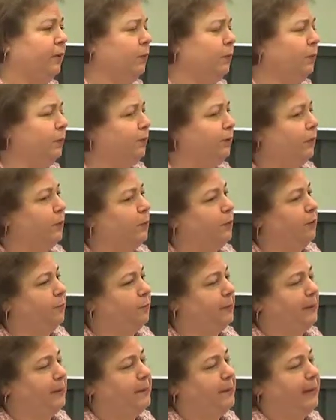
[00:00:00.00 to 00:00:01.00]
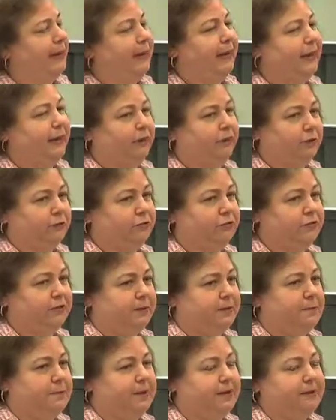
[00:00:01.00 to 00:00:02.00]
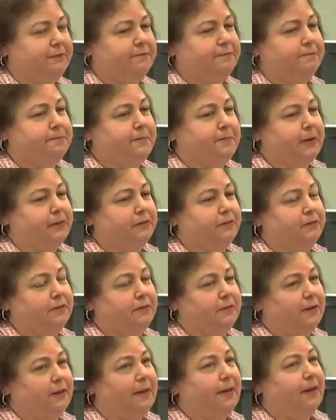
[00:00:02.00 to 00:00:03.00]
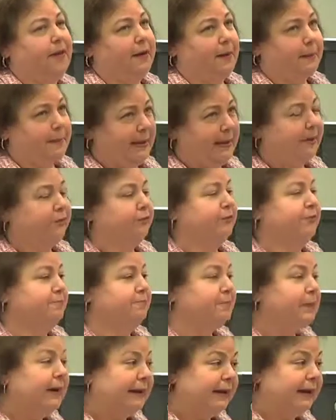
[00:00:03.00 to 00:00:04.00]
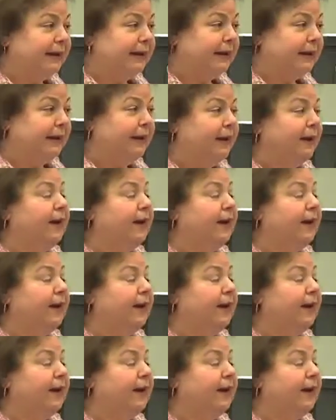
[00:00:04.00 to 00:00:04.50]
quote unquote, be paying you some amount of money,